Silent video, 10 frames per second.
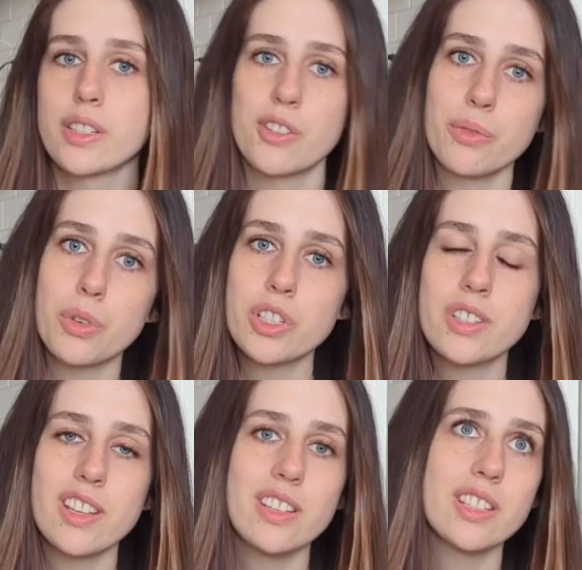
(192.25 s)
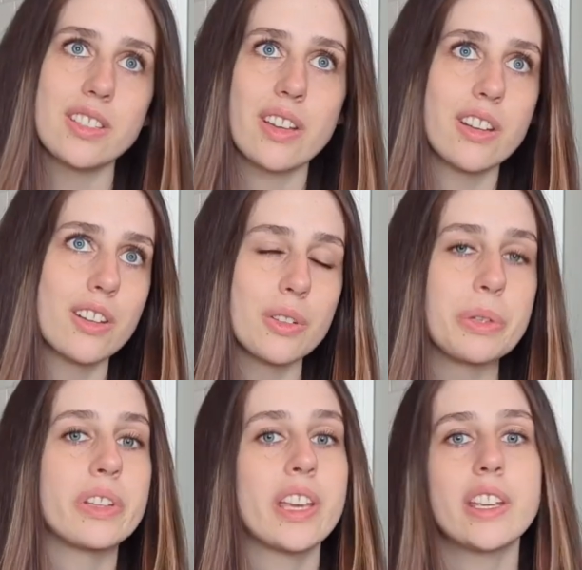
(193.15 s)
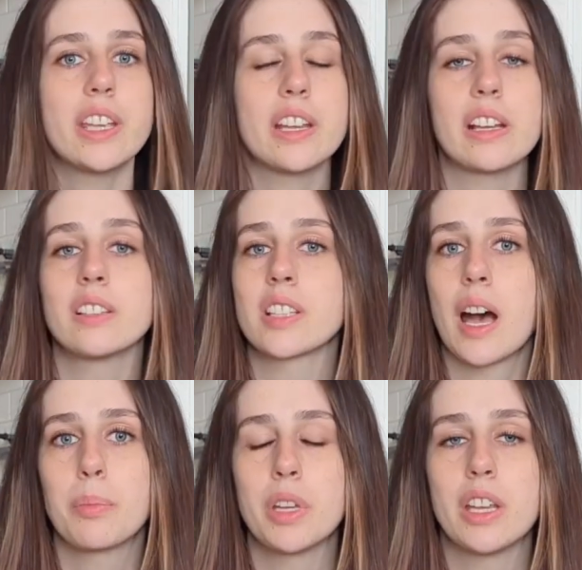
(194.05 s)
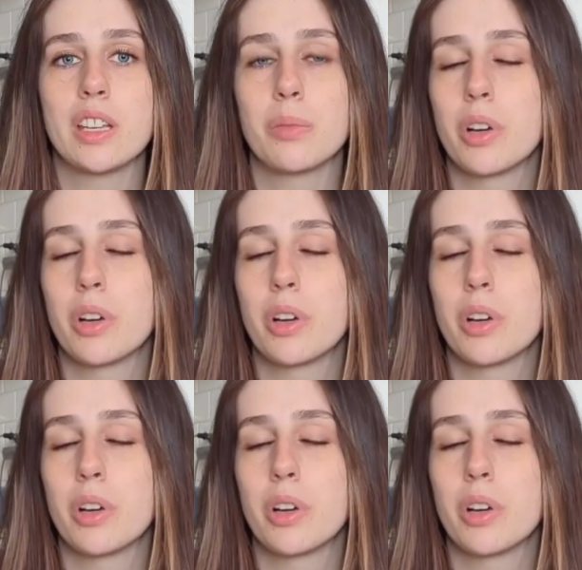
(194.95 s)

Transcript: So unfortunately, this can include kicking, slapping,